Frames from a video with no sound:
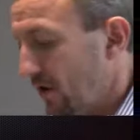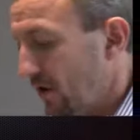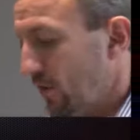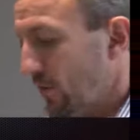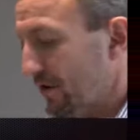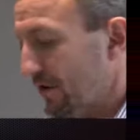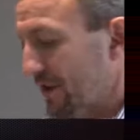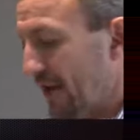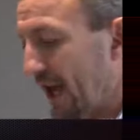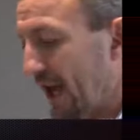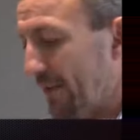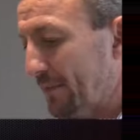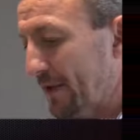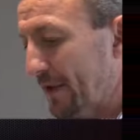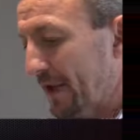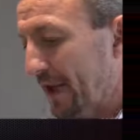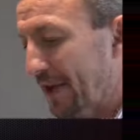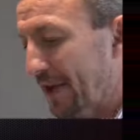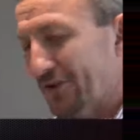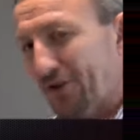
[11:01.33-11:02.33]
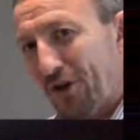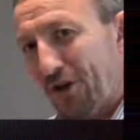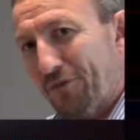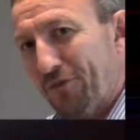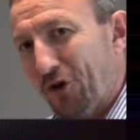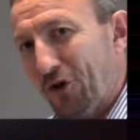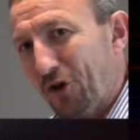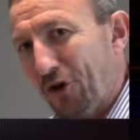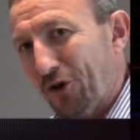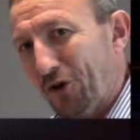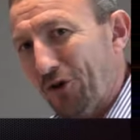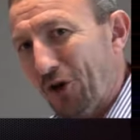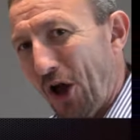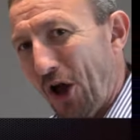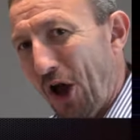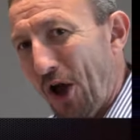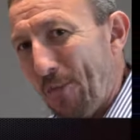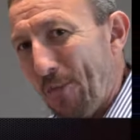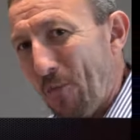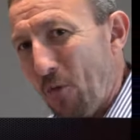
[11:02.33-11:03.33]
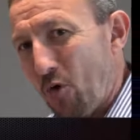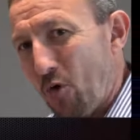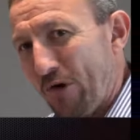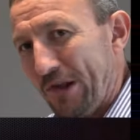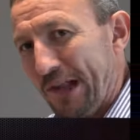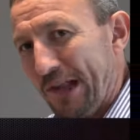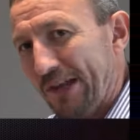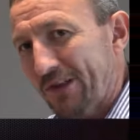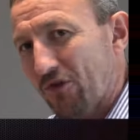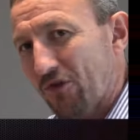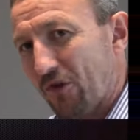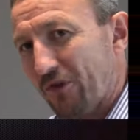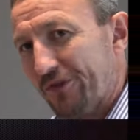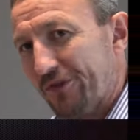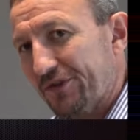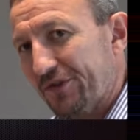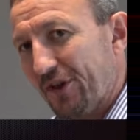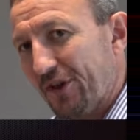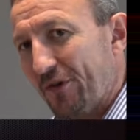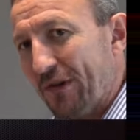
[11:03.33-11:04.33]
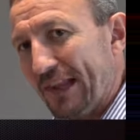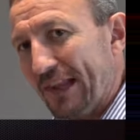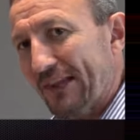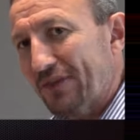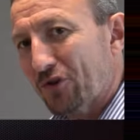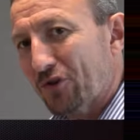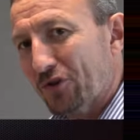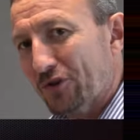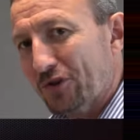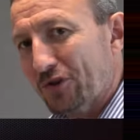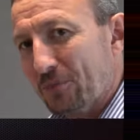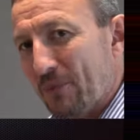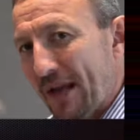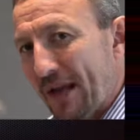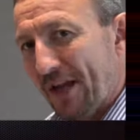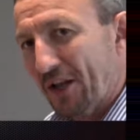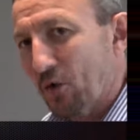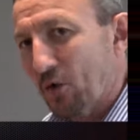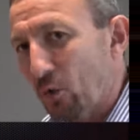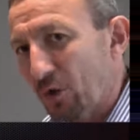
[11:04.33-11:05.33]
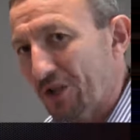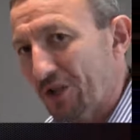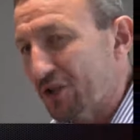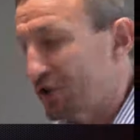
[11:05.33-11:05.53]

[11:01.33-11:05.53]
what's happening is I've got more electrons. So electrons from me are going to want to